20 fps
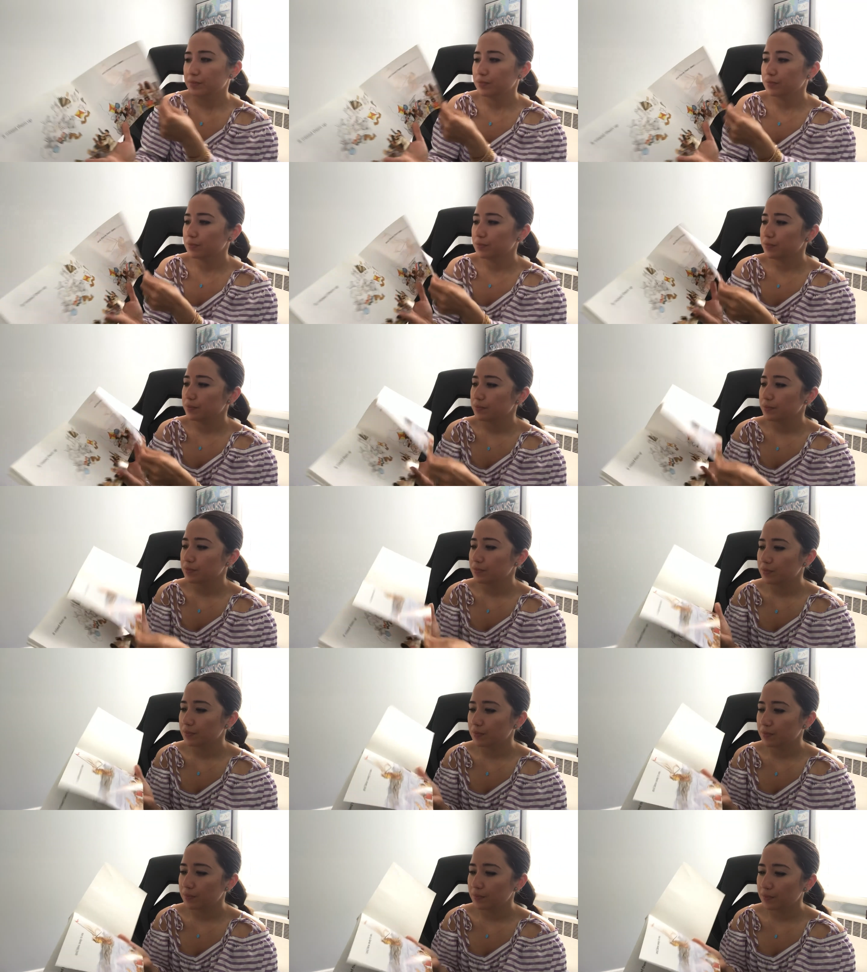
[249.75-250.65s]

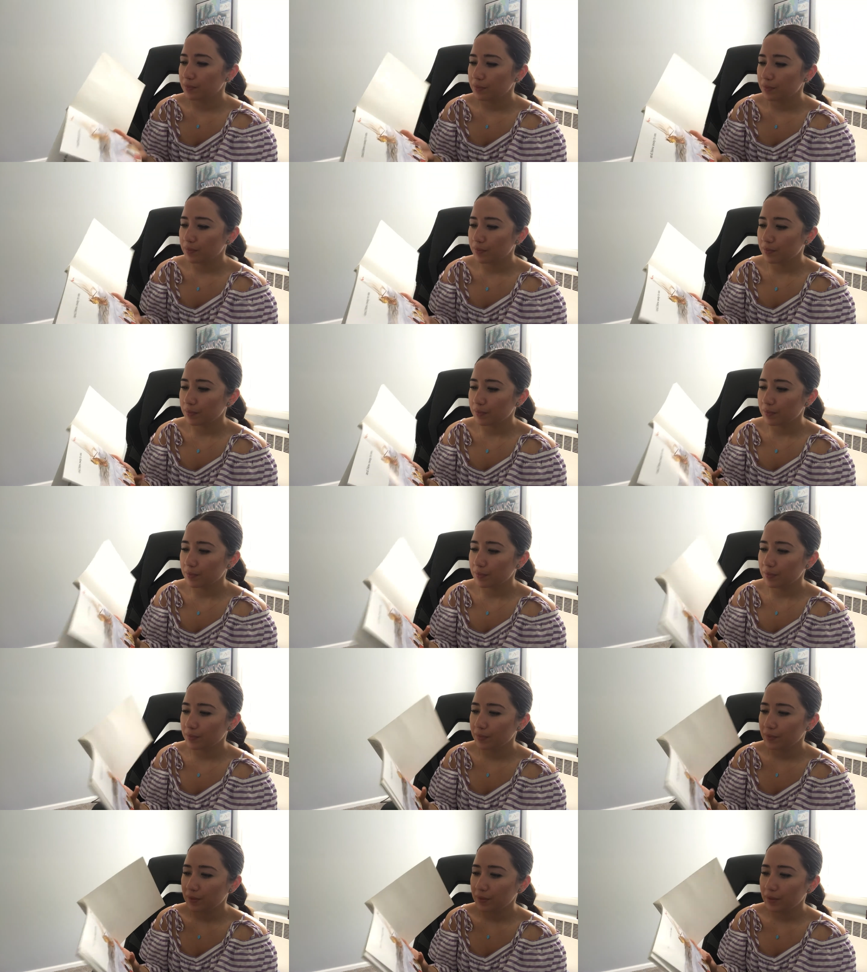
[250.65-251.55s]

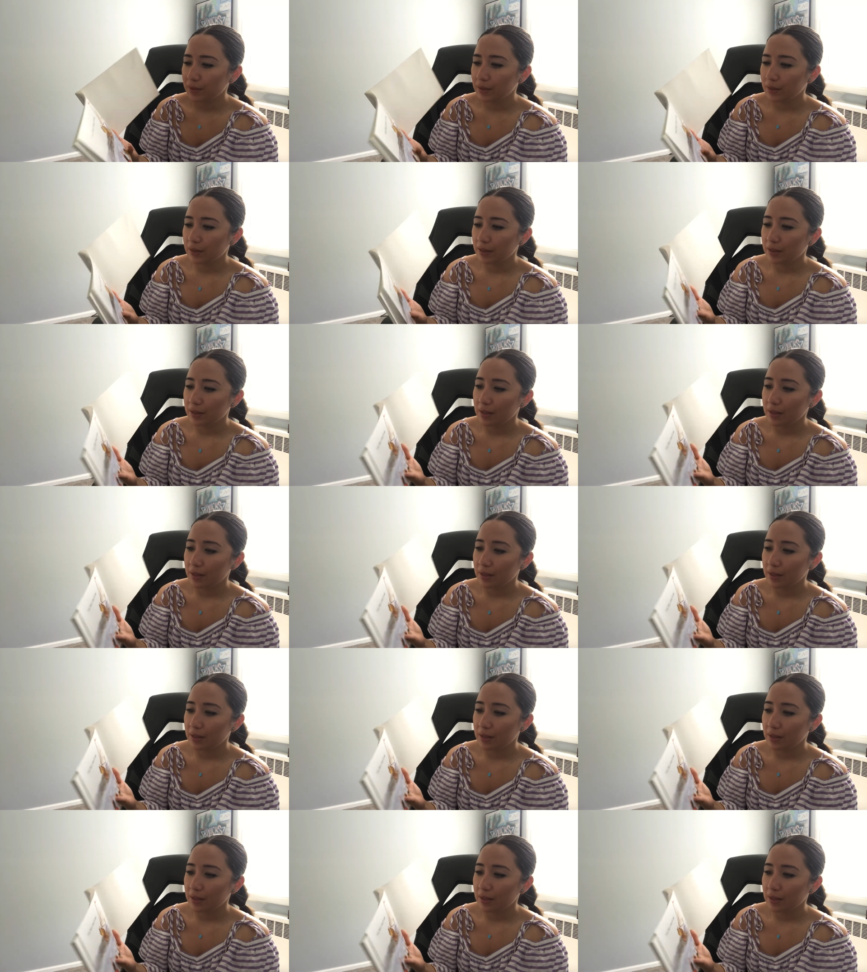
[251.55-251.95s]
No one is speaking in this clip.